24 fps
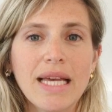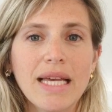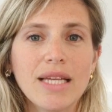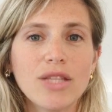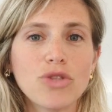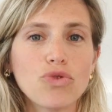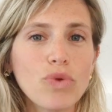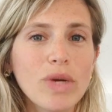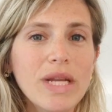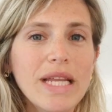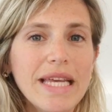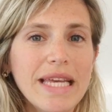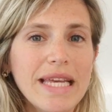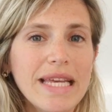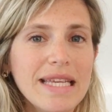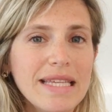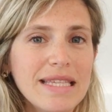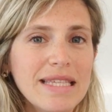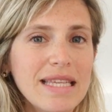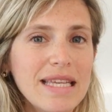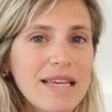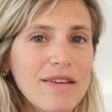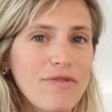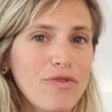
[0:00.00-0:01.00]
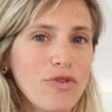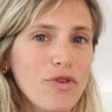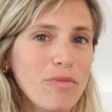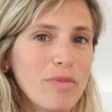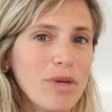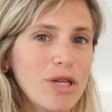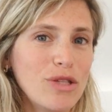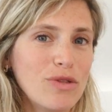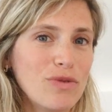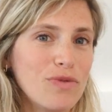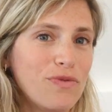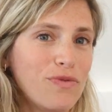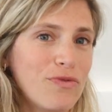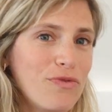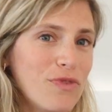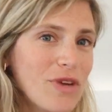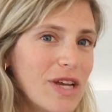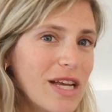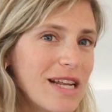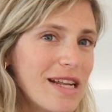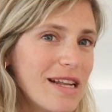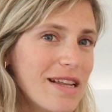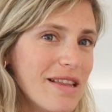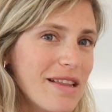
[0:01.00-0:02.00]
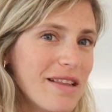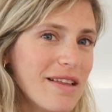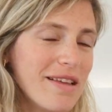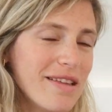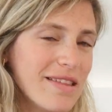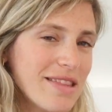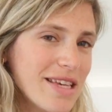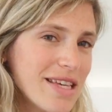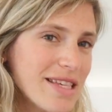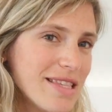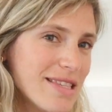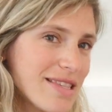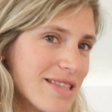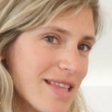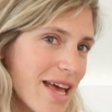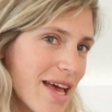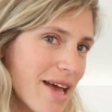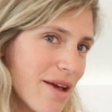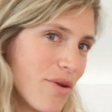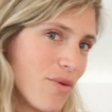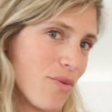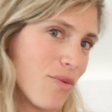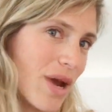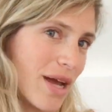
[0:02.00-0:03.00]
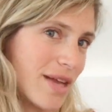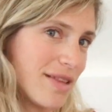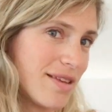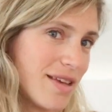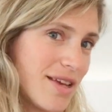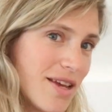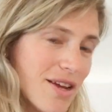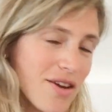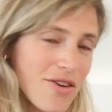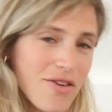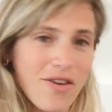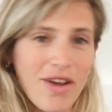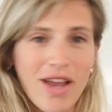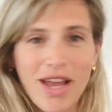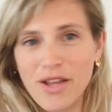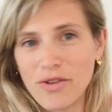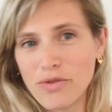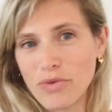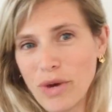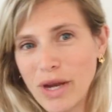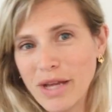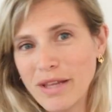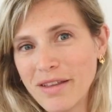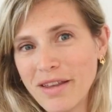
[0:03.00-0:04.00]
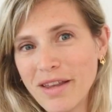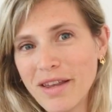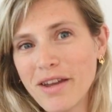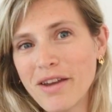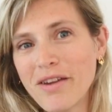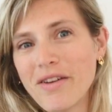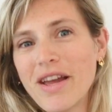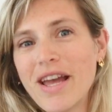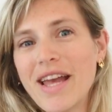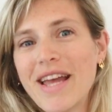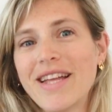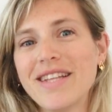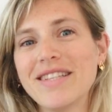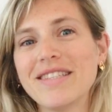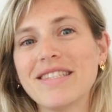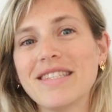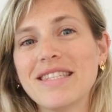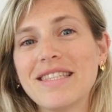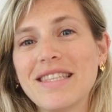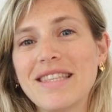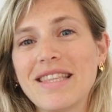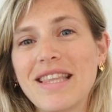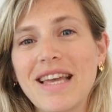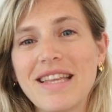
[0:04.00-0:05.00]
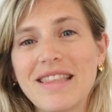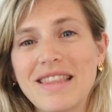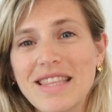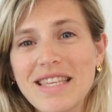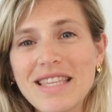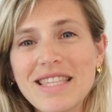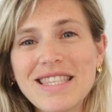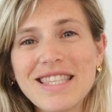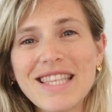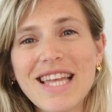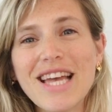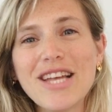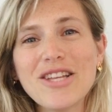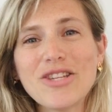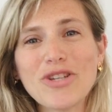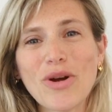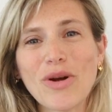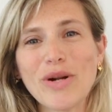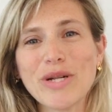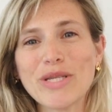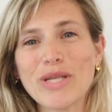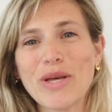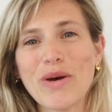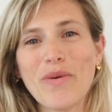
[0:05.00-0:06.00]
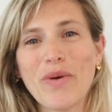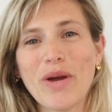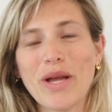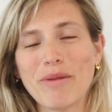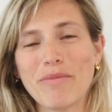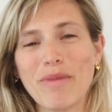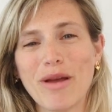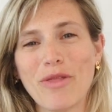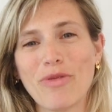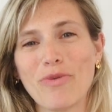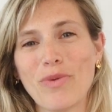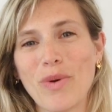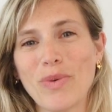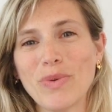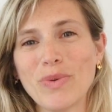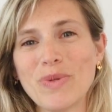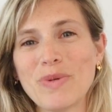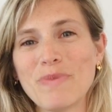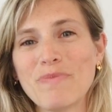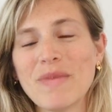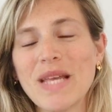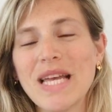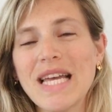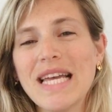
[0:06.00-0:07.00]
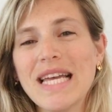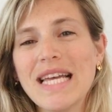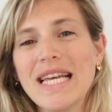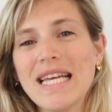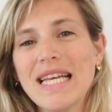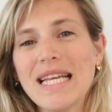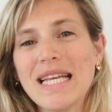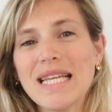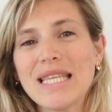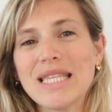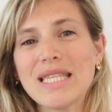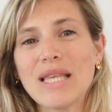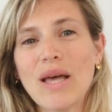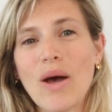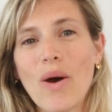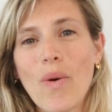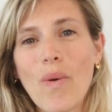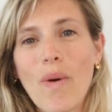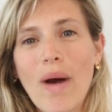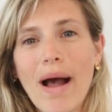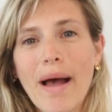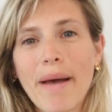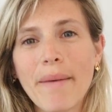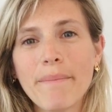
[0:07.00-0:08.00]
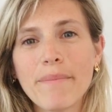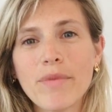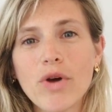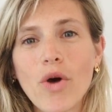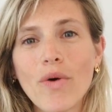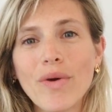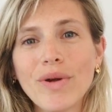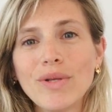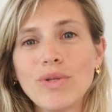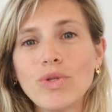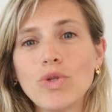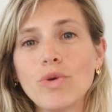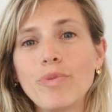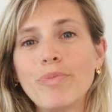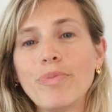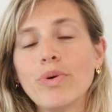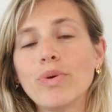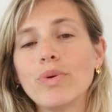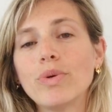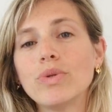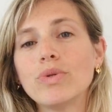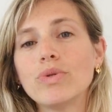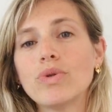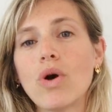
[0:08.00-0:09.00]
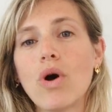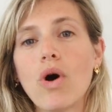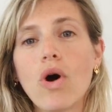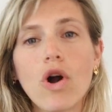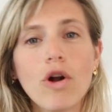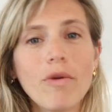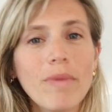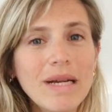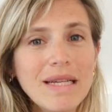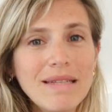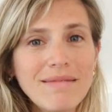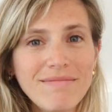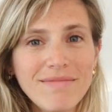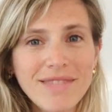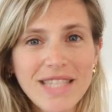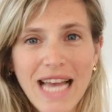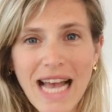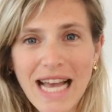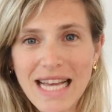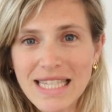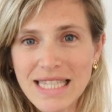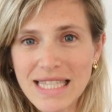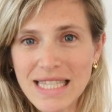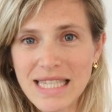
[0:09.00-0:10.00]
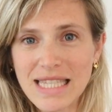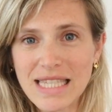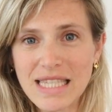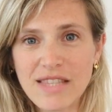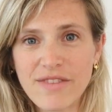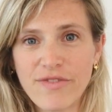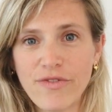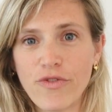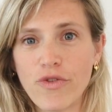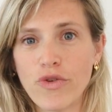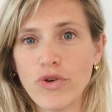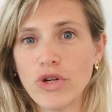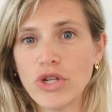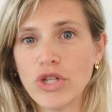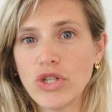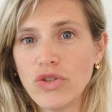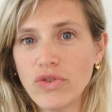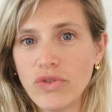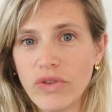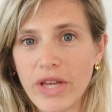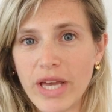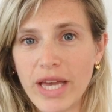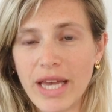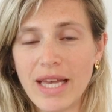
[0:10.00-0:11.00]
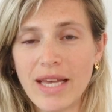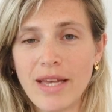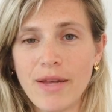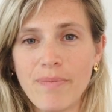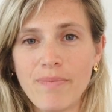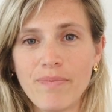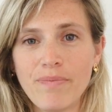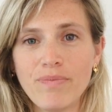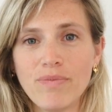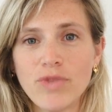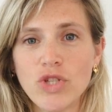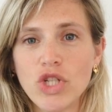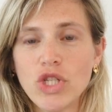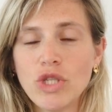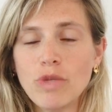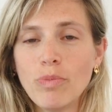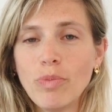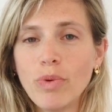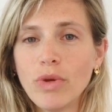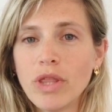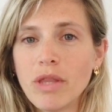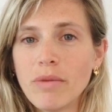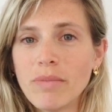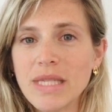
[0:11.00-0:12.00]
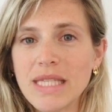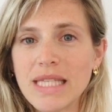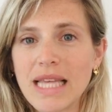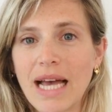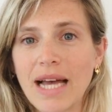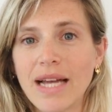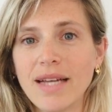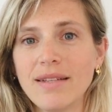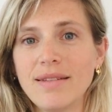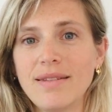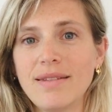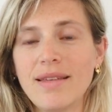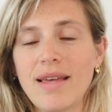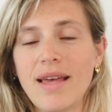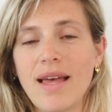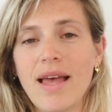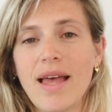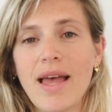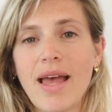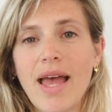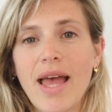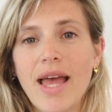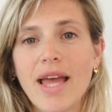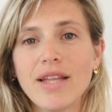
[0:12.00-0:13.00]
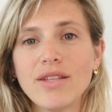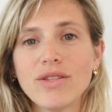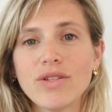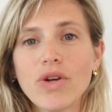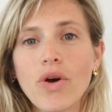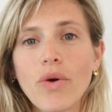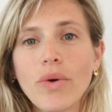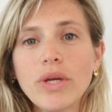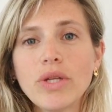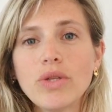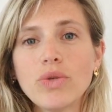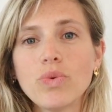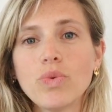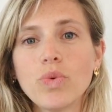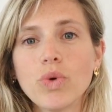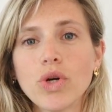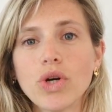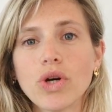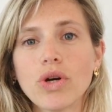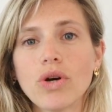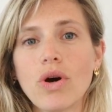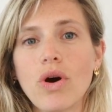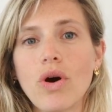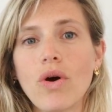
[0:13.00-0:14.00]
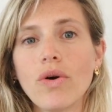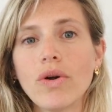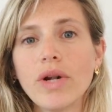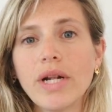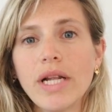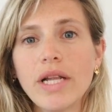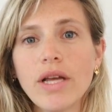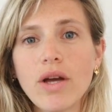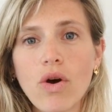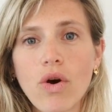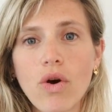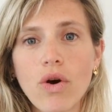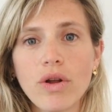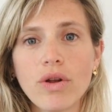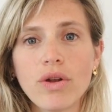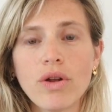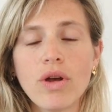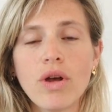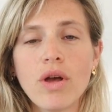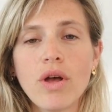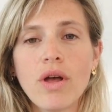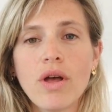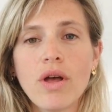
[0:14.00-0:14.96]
It's really easy for me to feel this right here, and at this stage also in my throat. So I'm going to put all my tasks for today, just put them aside, and going to work only on